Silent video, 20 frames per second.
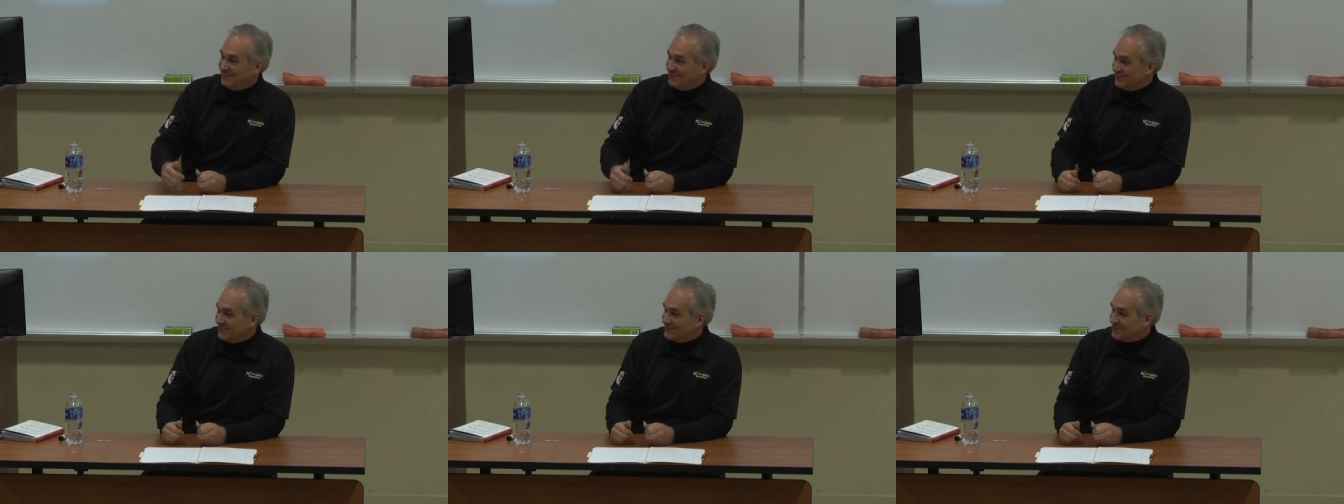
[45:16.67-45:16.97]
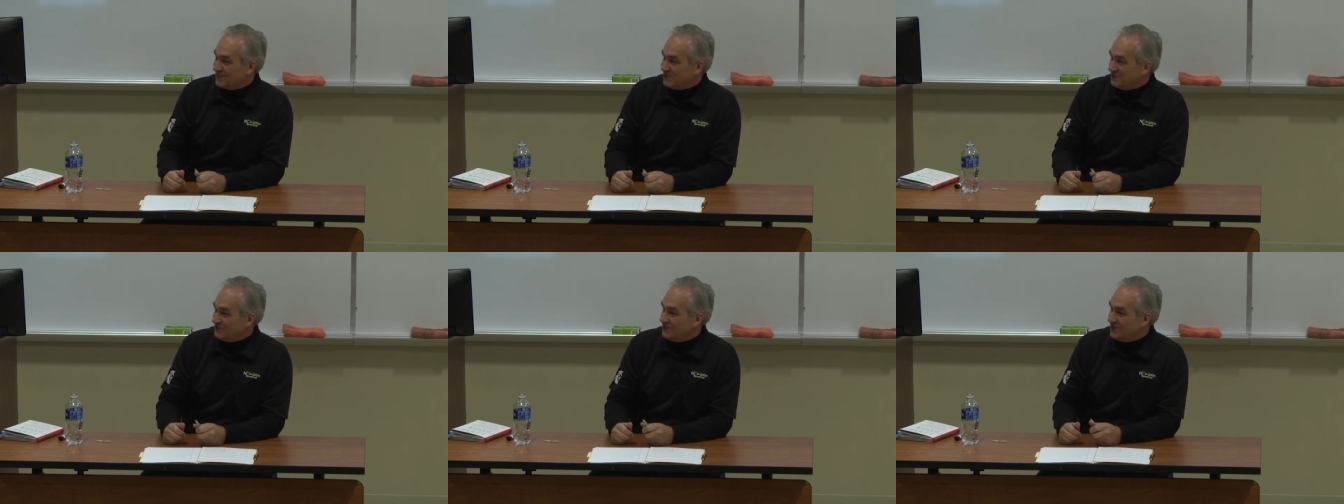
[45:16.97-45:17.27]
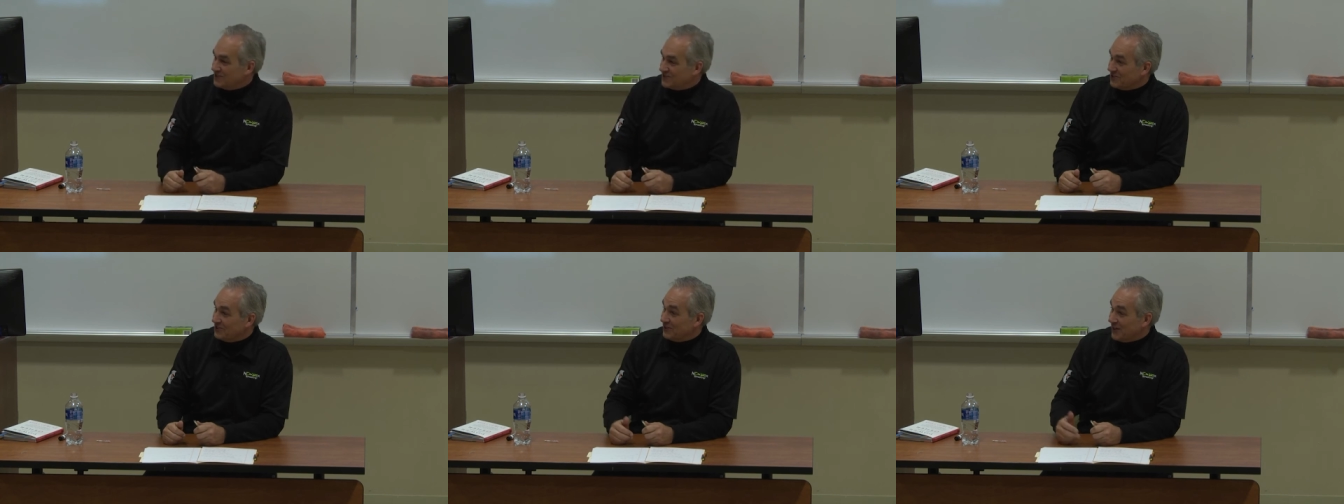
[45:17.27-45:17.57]

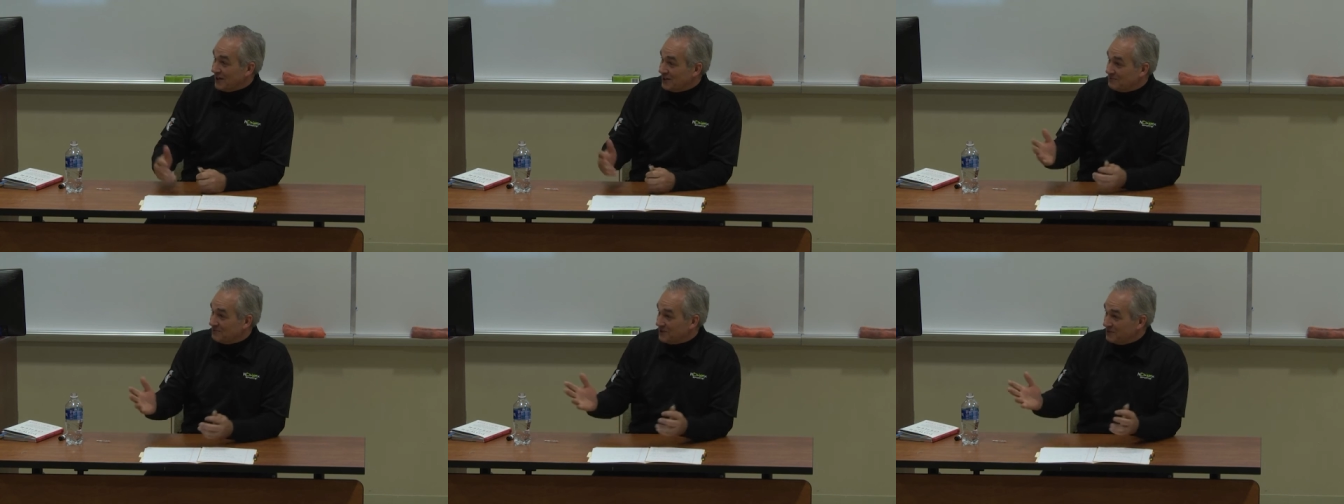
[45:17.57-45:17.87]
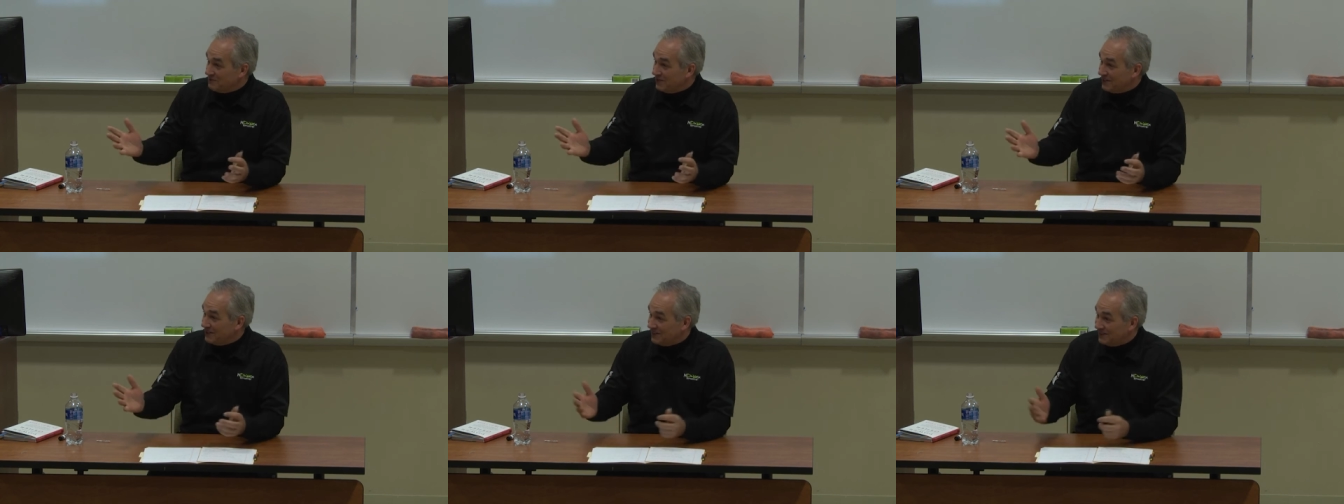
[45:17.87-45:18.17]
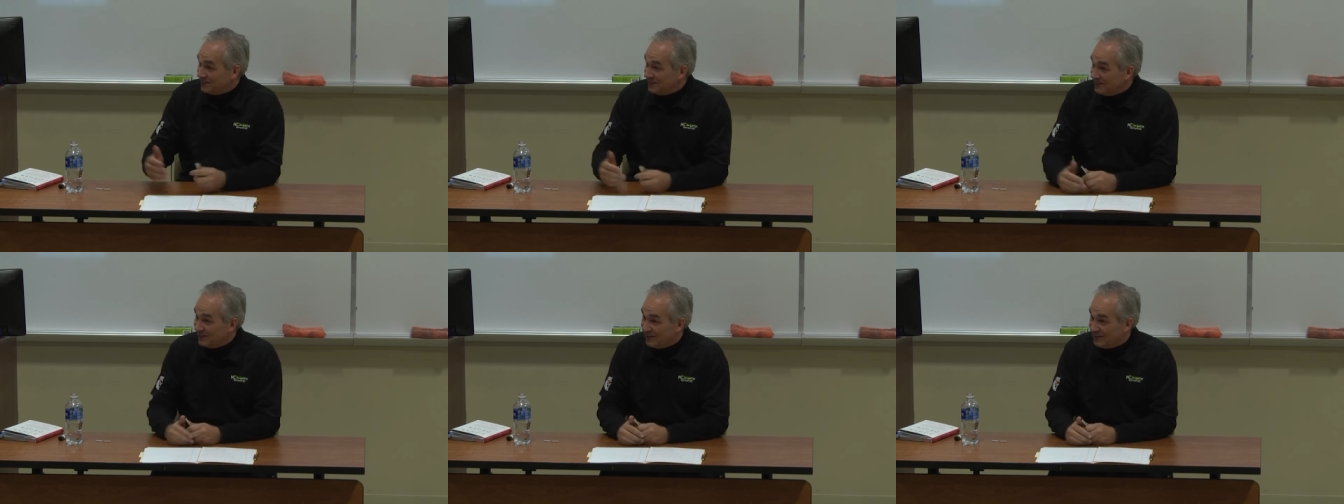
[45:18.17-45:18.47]
this will date me, but
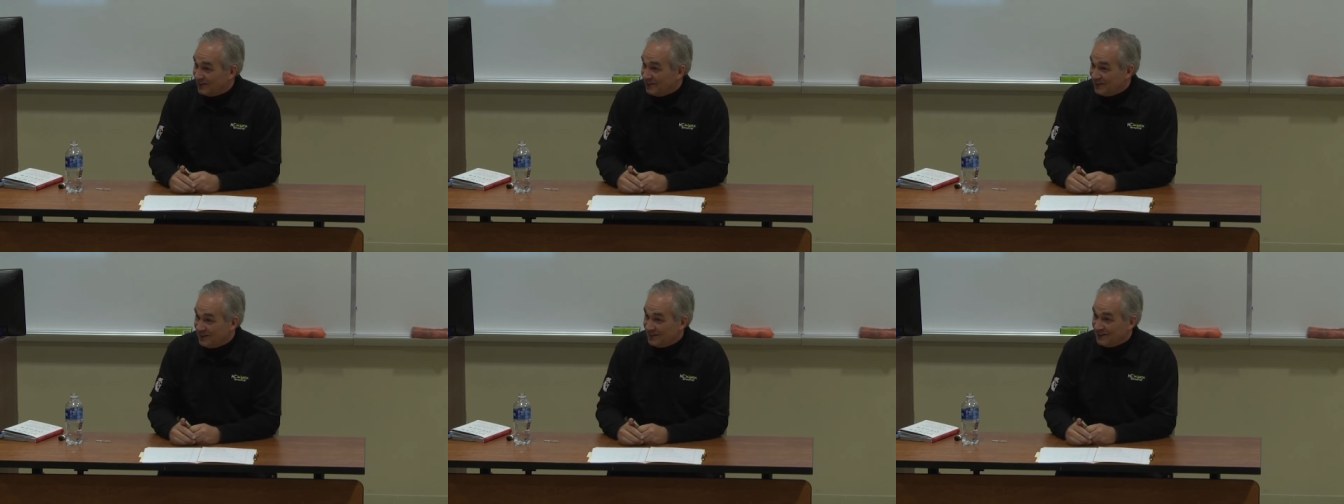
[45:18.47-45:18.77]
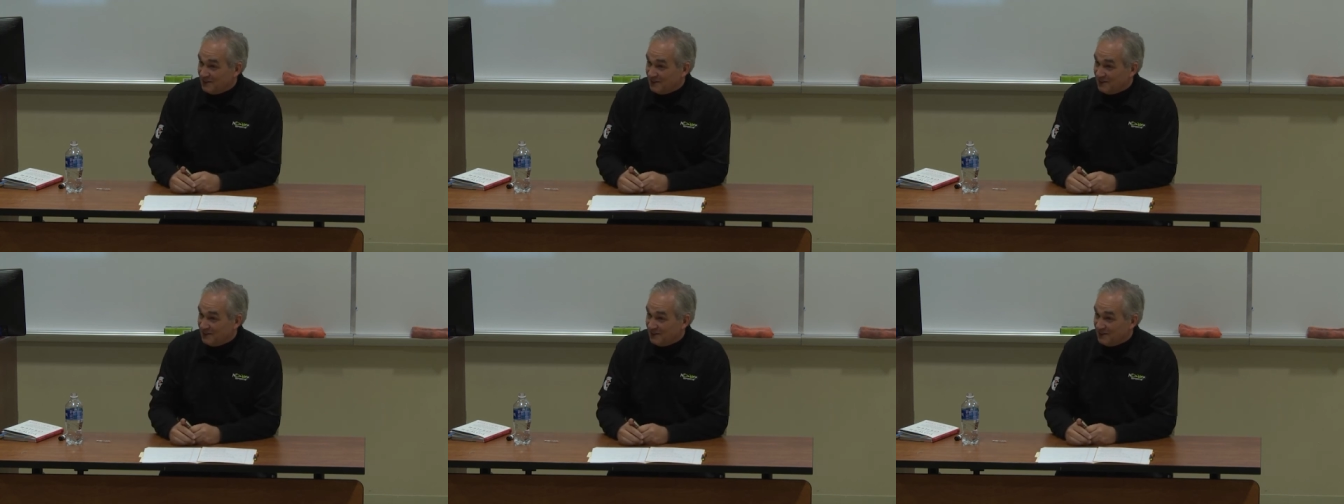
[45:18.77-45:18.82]
you know,